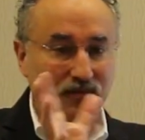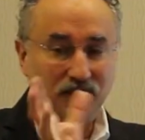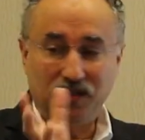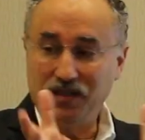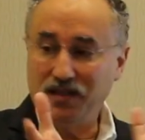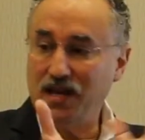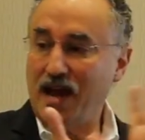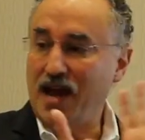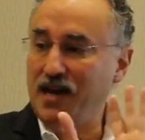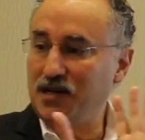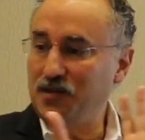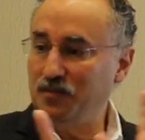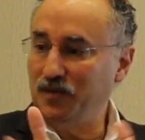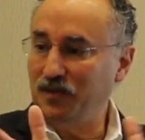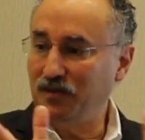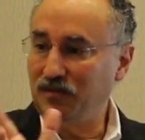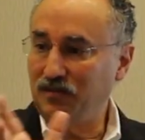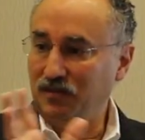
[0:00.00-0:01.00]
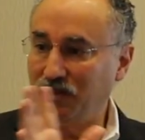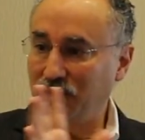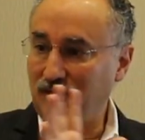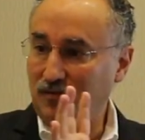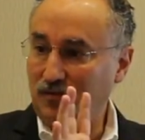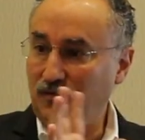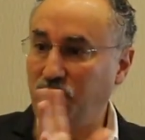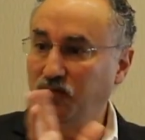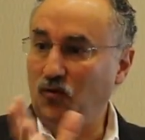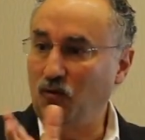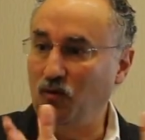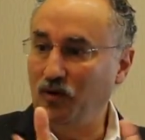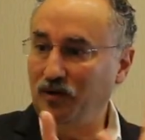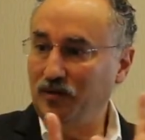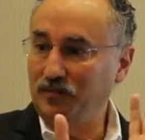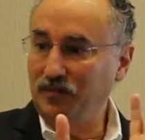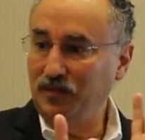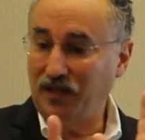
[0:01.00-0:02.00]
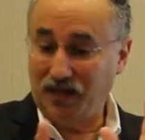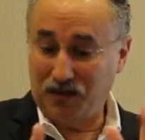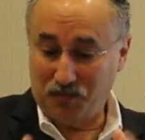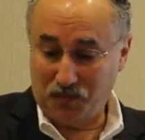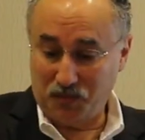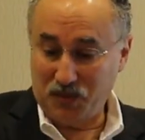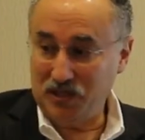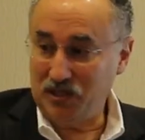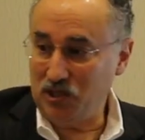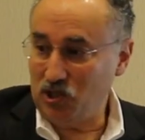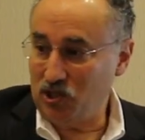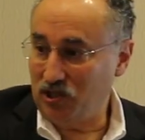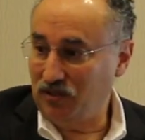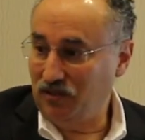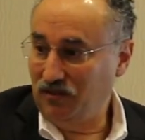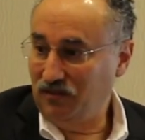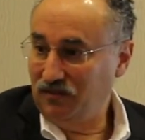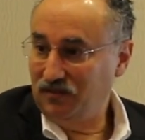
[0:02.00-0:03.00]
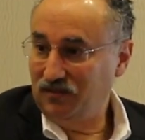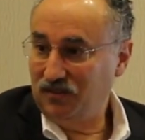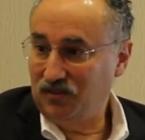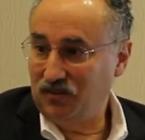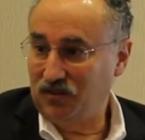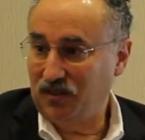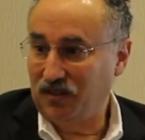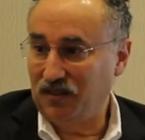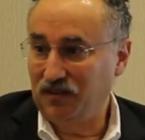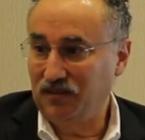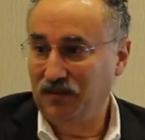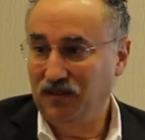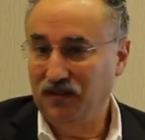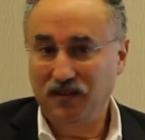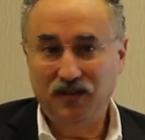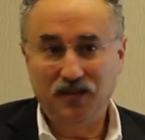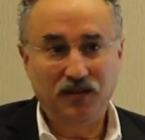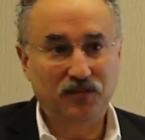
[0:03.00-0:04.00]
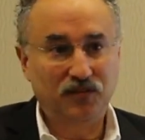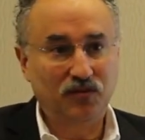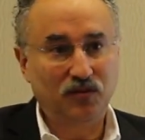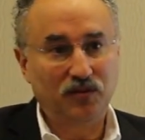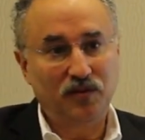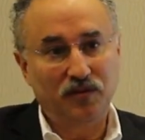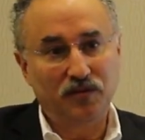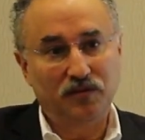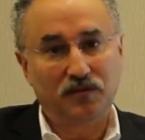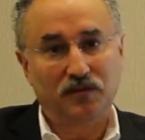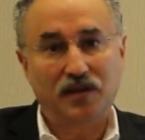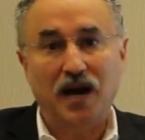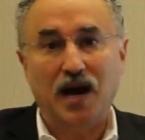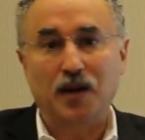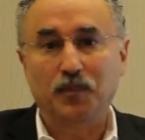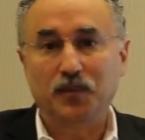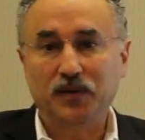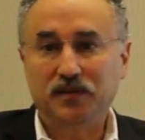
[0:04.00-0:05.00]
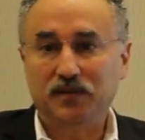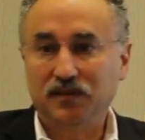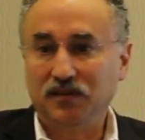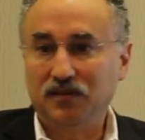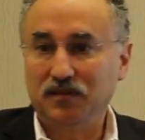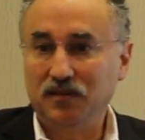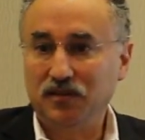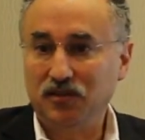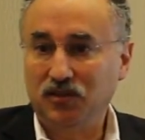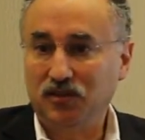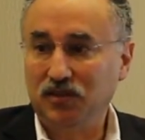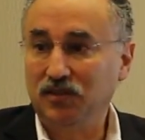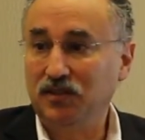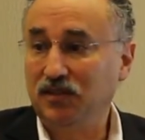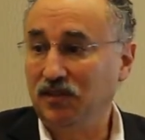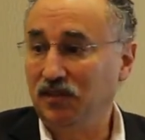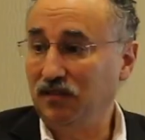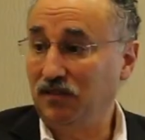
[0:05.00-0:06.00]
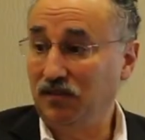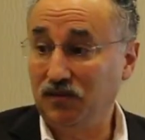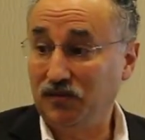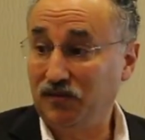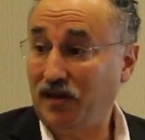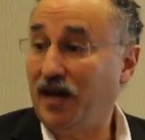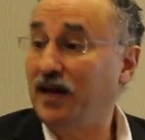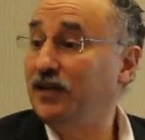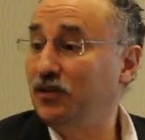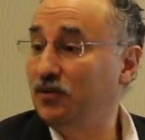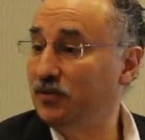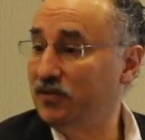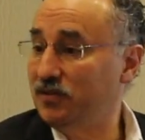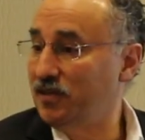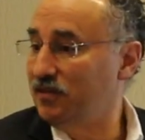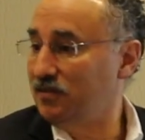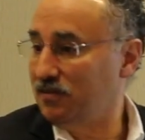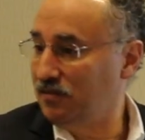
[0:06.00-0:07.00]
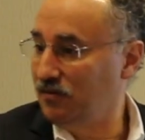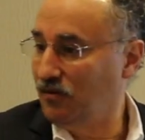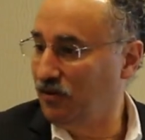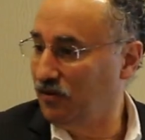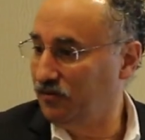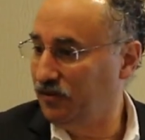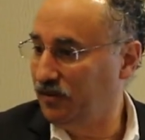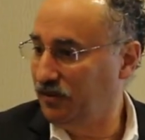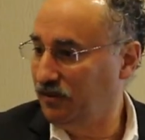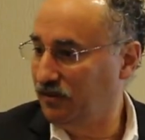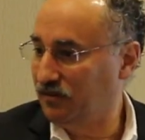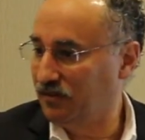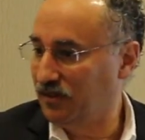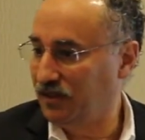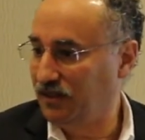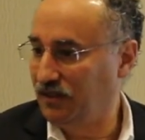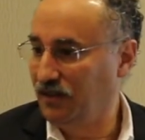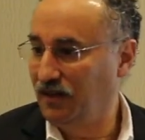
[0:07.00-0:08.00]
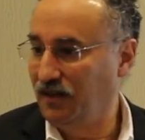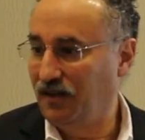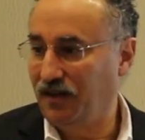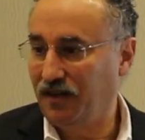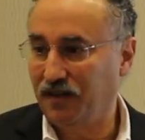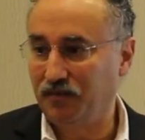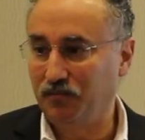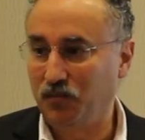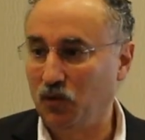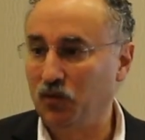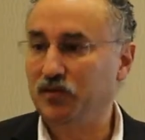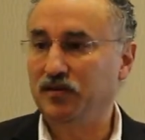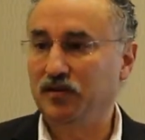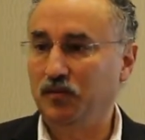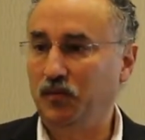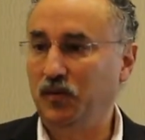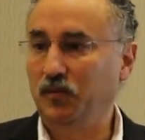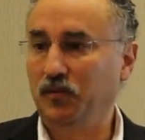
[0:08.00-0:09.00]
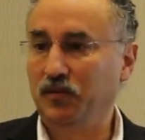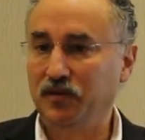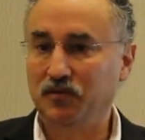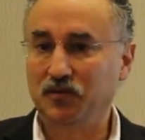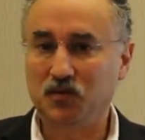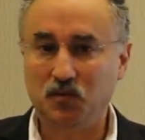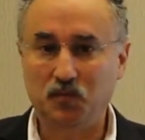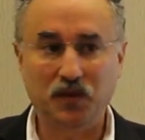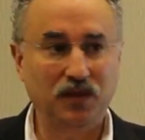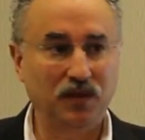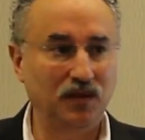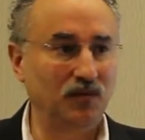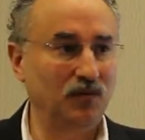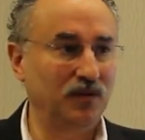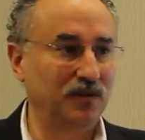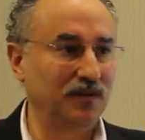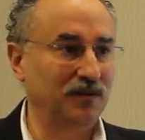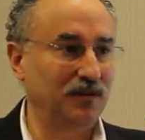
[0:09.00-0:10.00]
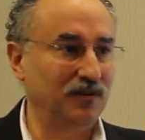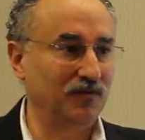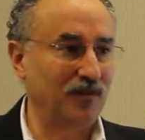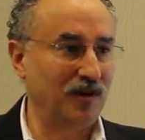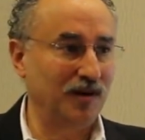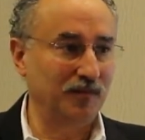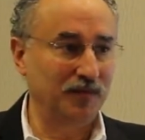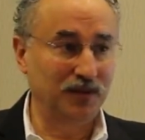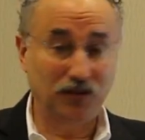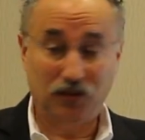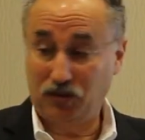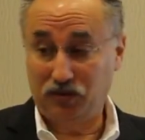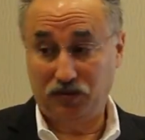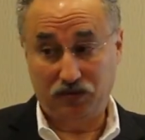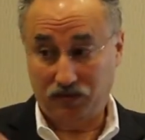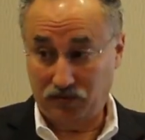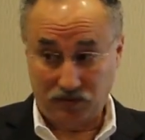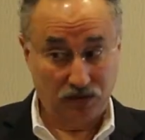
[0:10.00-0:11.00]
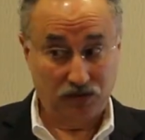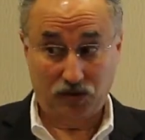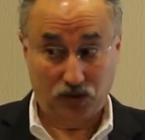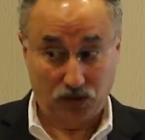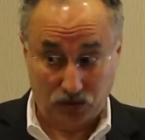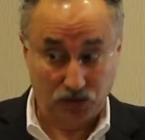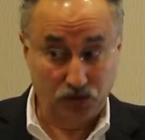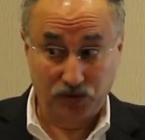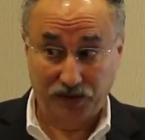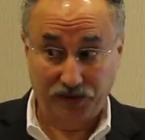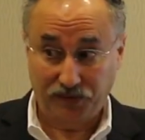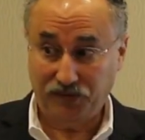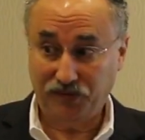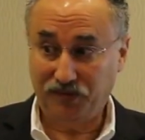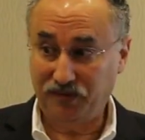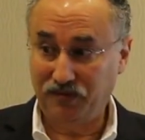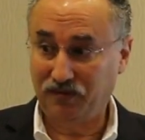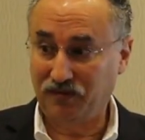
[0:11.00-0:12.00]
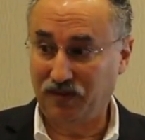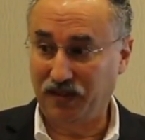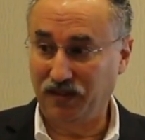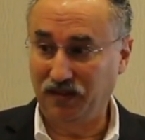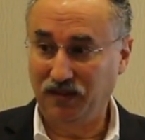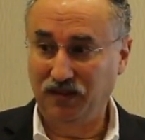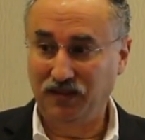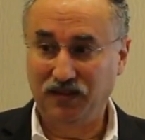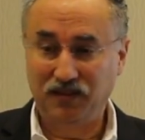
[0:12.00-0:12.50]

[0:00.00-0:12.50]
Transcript: anatomy and form and position, okay? And so another topic, that you could get into is how do you assess the RV, right? And most of the people that we're speaking with in the environment, clueless, right?